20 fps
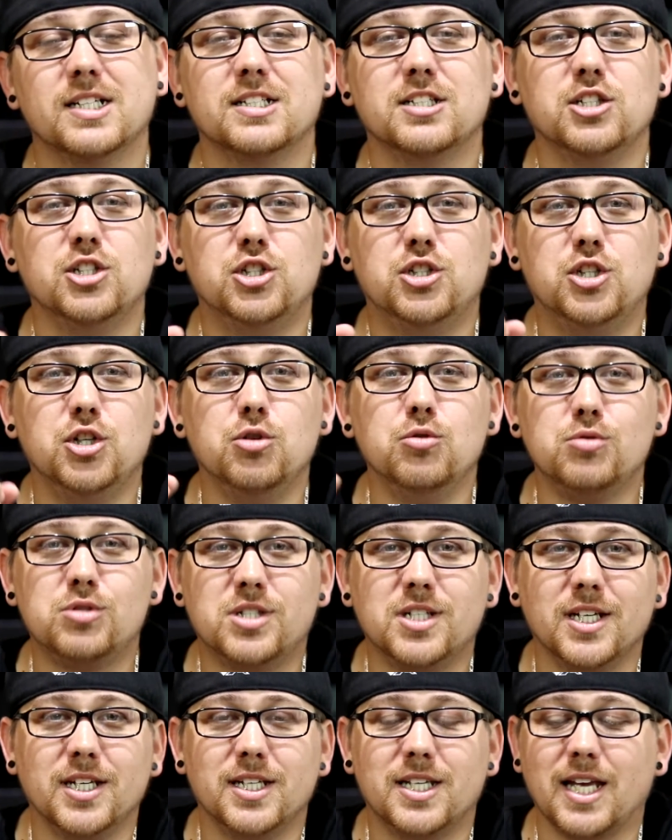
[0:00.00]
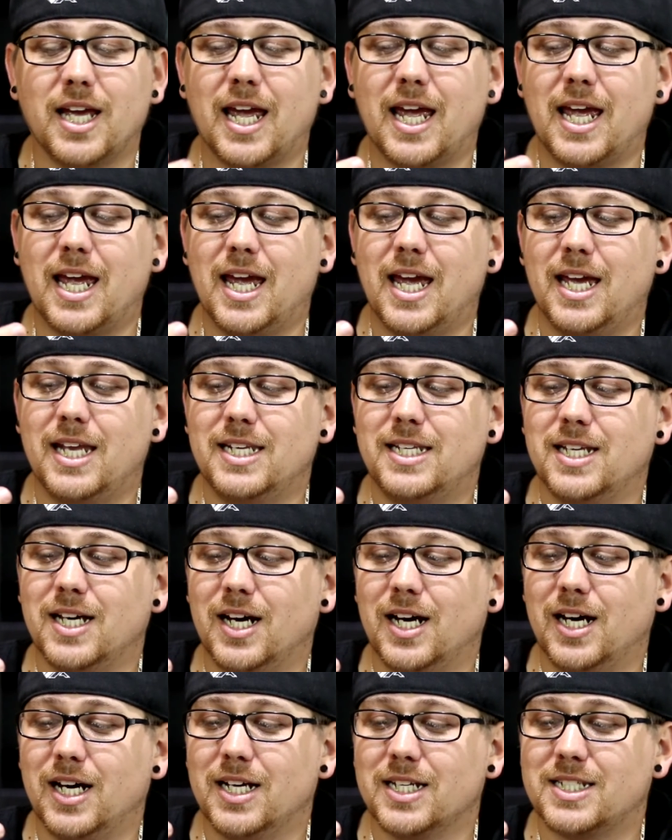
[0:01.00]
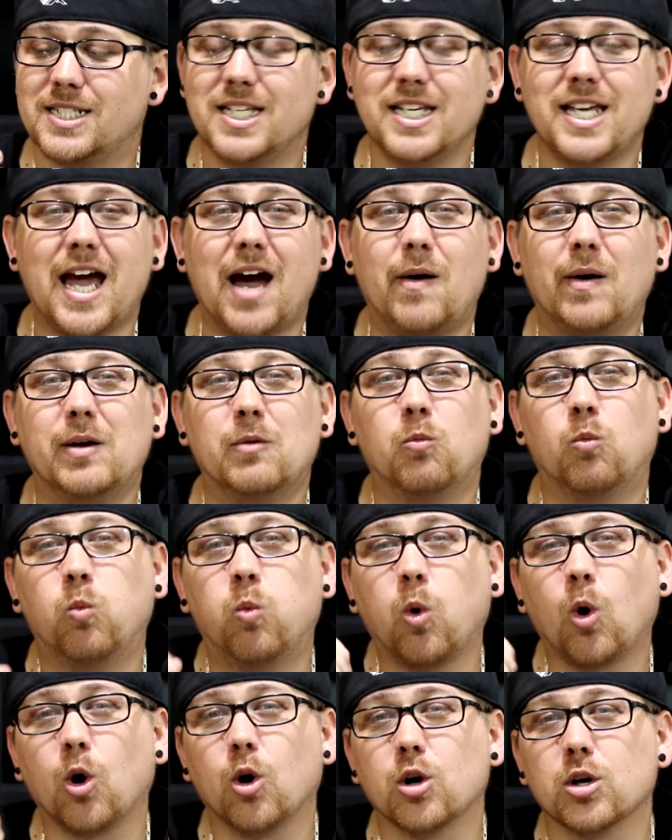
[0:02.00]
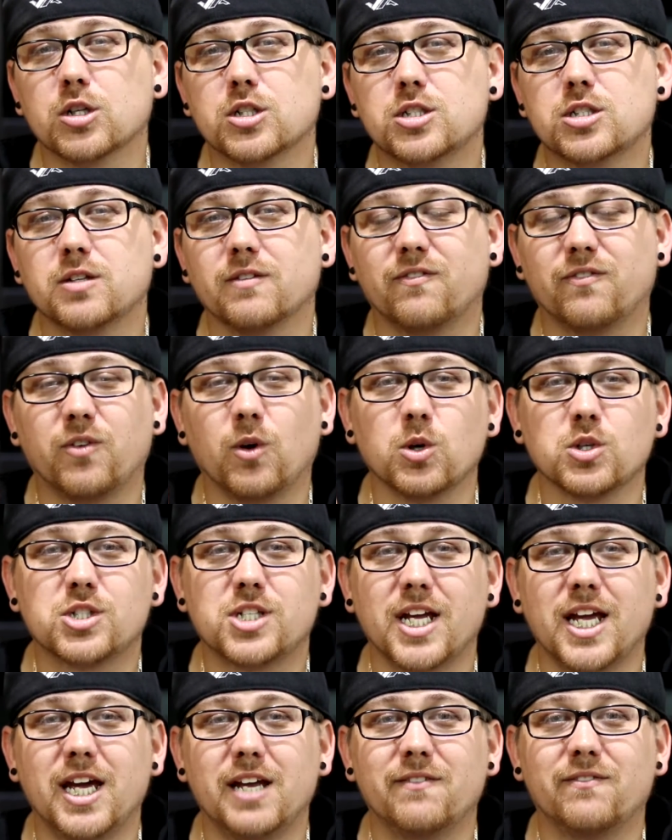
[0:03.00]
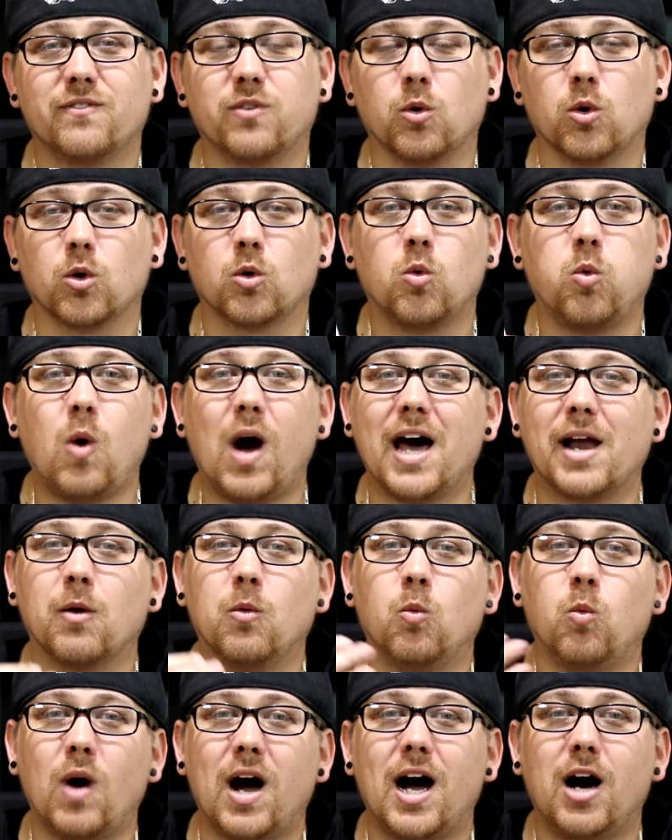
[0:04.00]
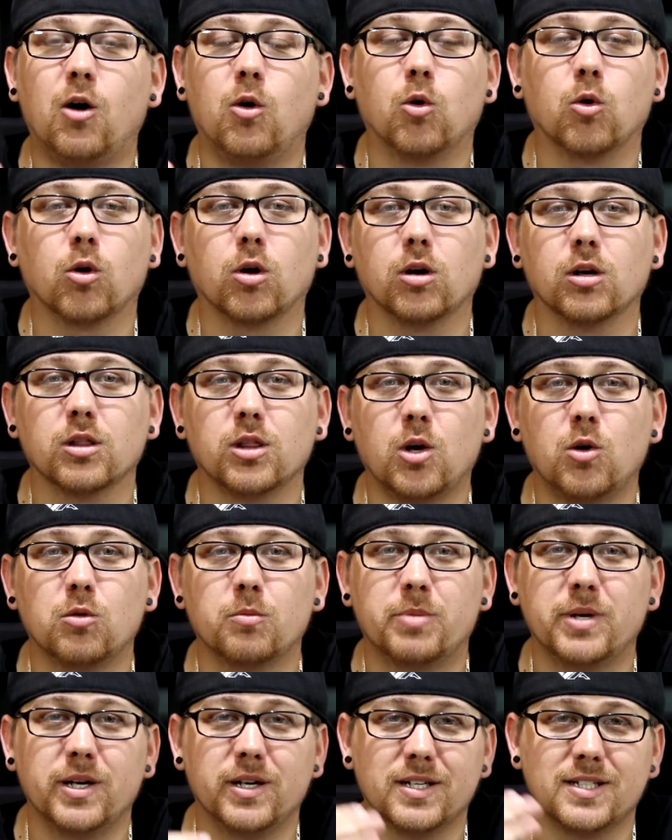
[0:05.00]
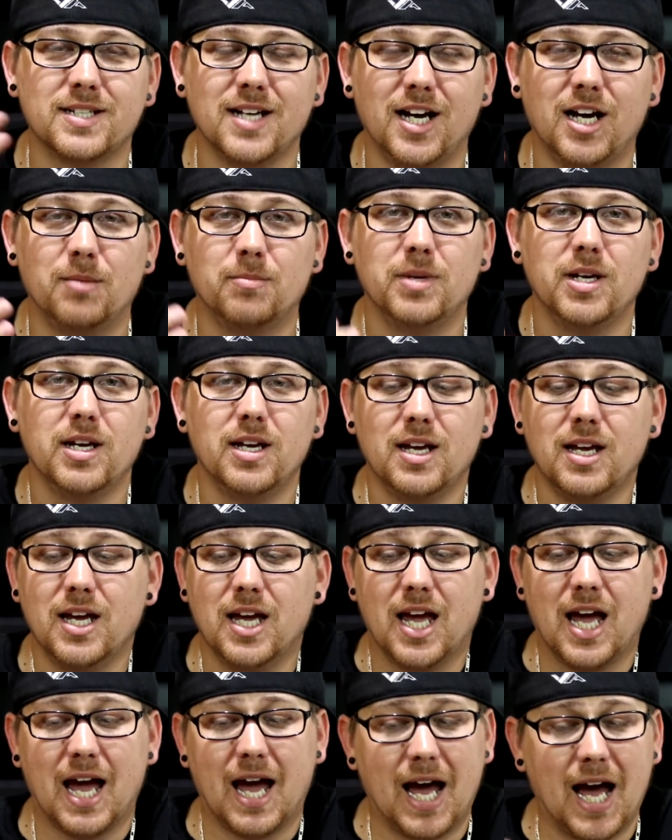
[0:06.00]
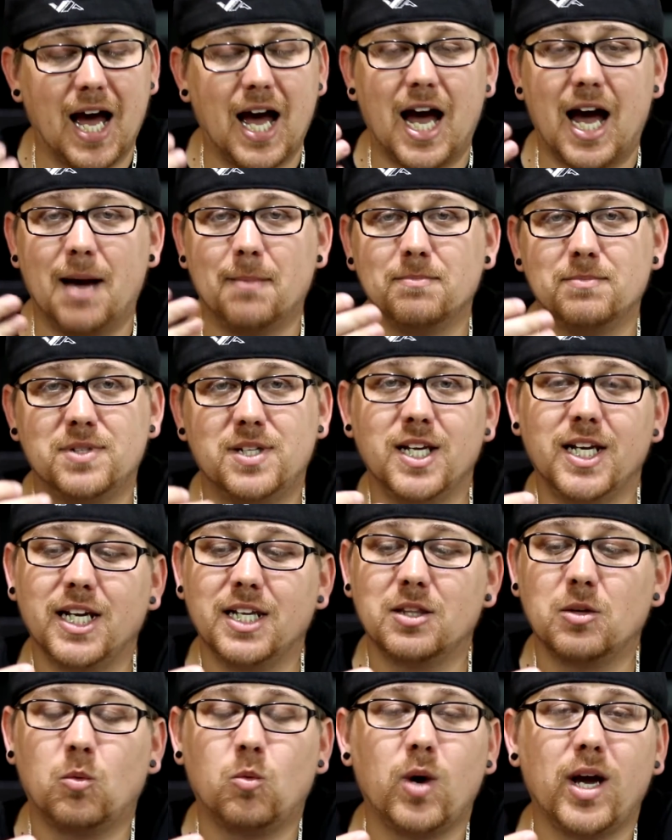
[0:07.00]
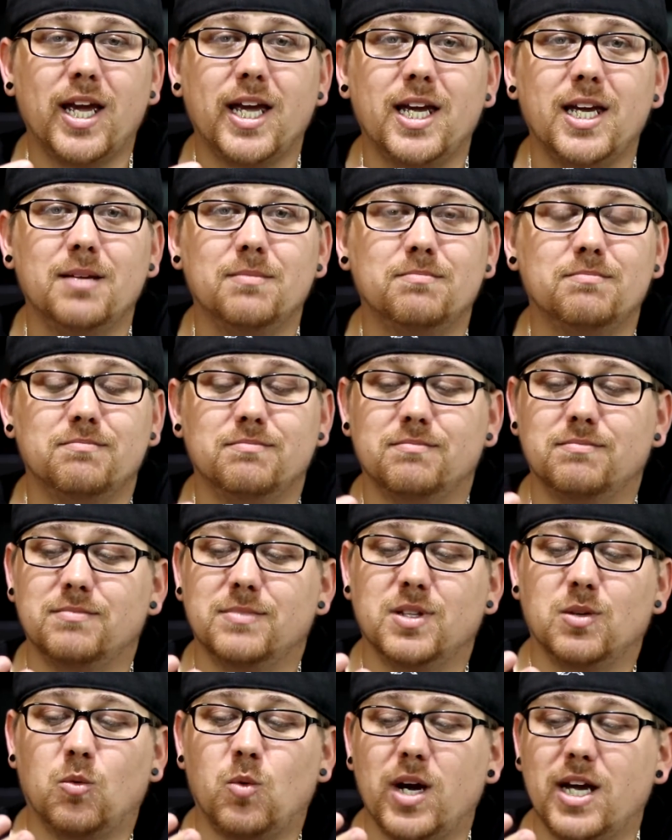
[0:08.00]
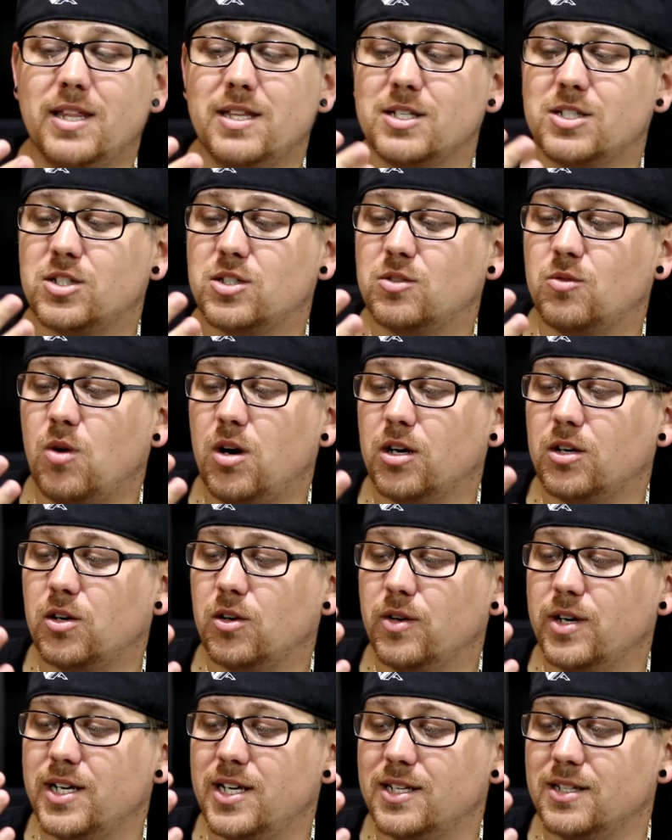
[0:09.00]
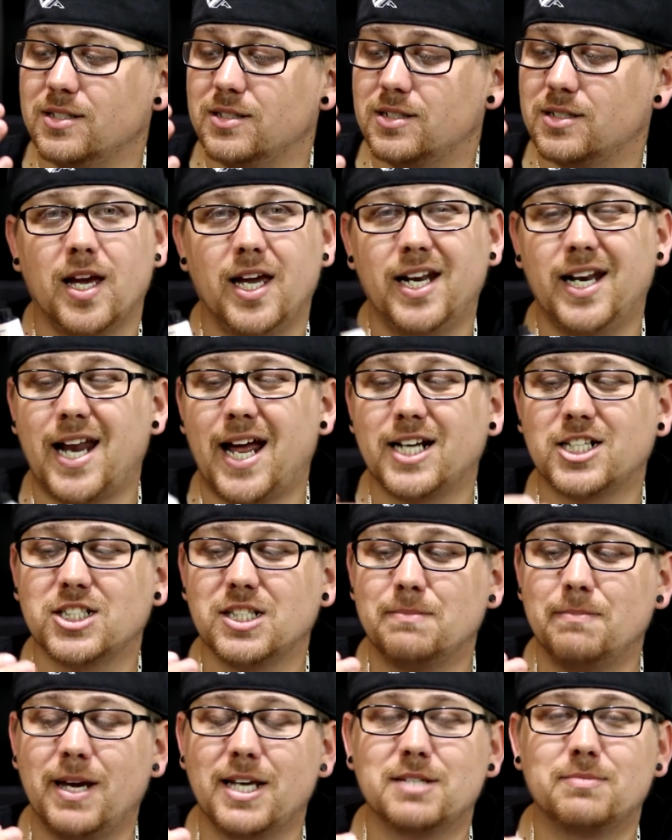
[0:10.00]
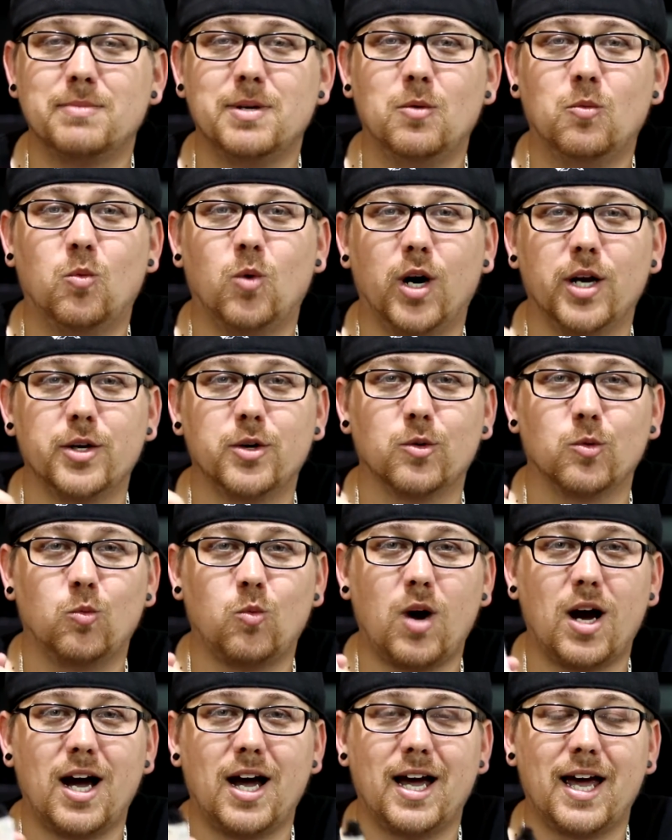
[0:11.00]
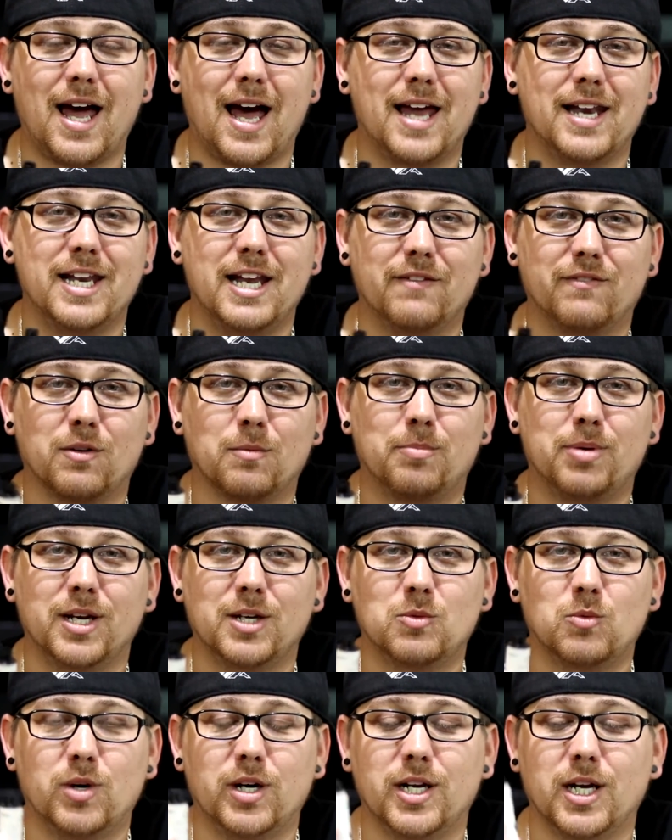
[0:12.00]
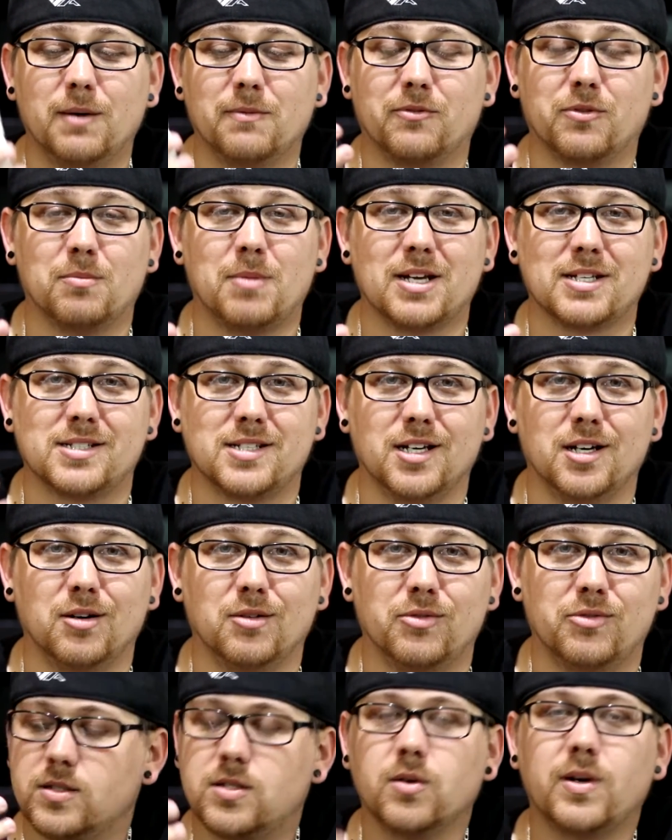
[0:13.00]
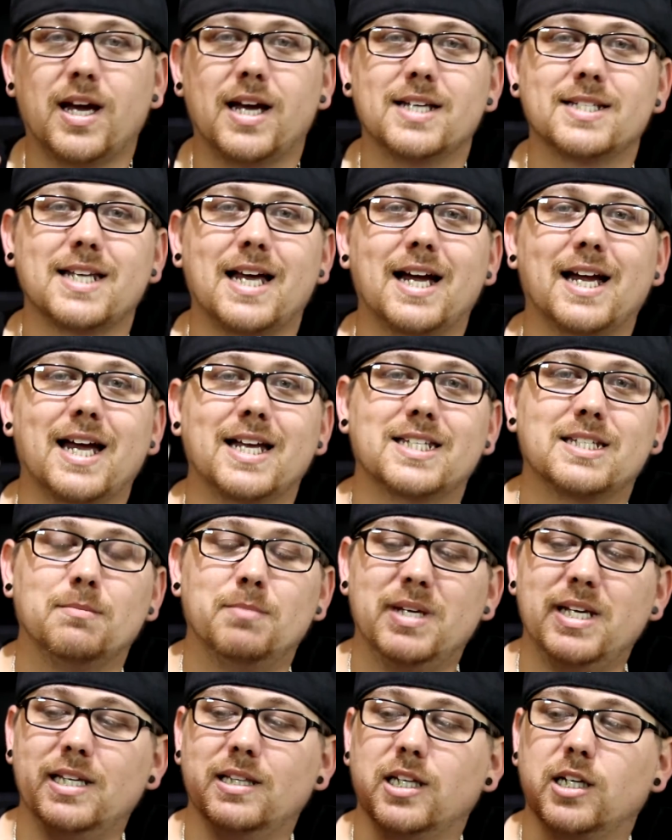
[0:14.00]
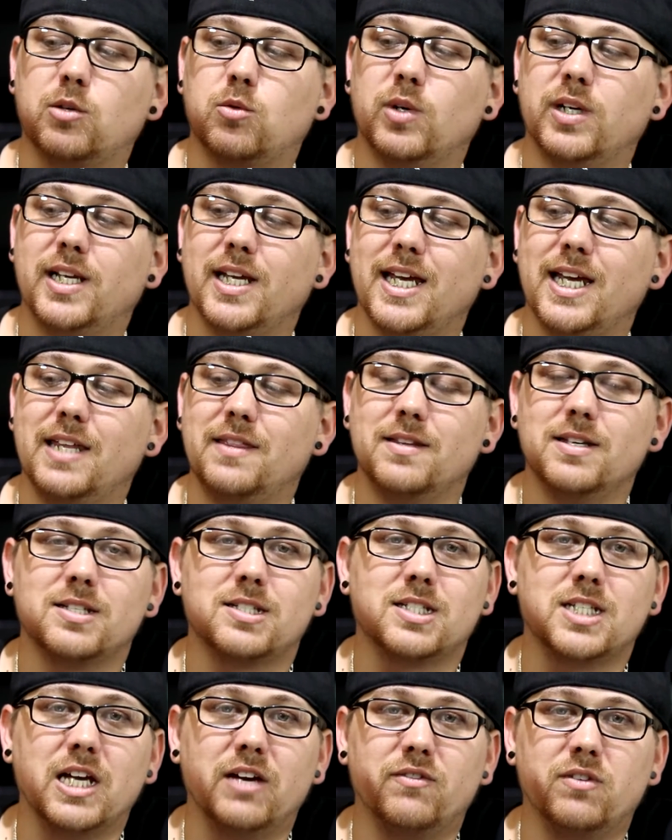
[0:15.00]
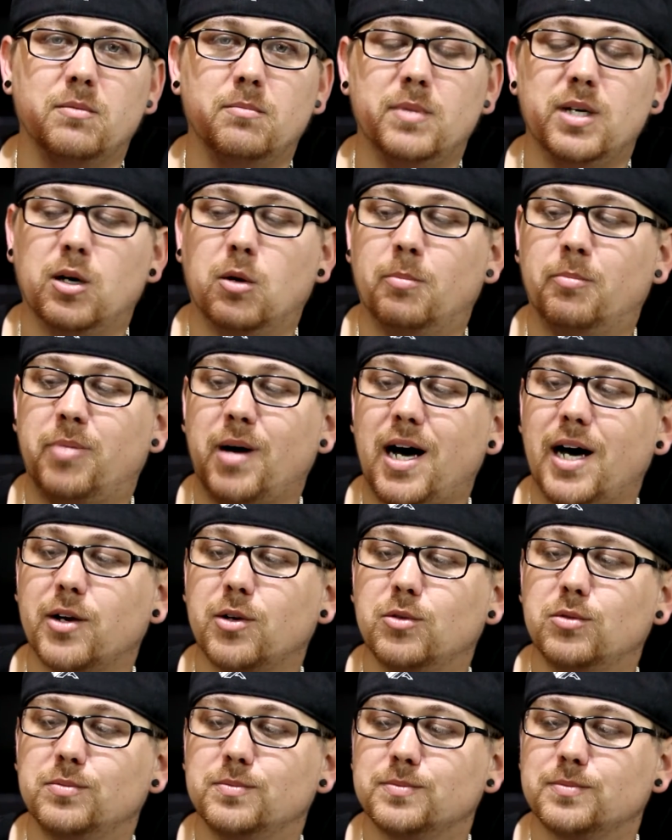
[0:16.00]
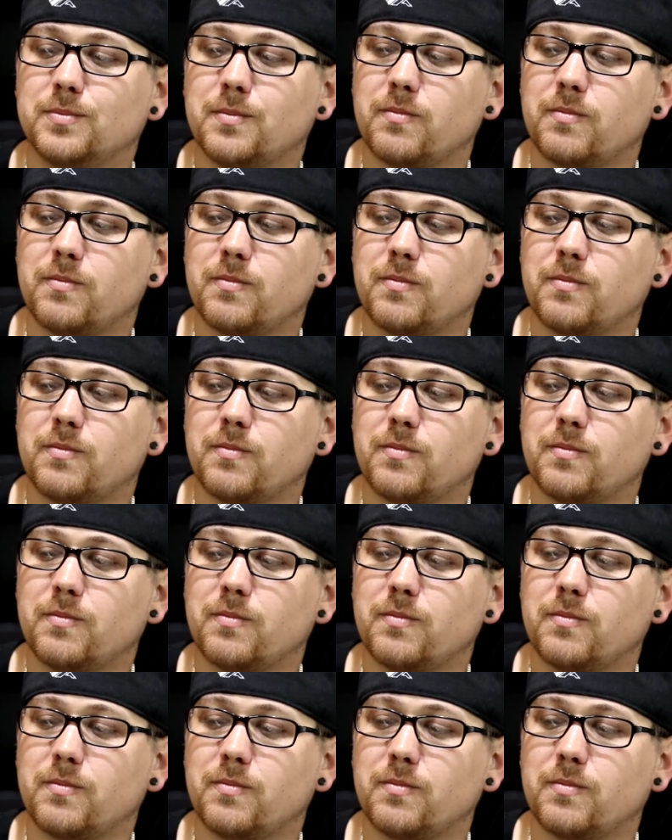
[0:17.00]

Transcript: use it and uh, see how it works firsthand for quite a while or a long period of time, I'm digging the way the way this squonker is. And it actually makes me wonder why I never picked one up for myself. So guys, I got some e-liquid in this 7 mil bottle.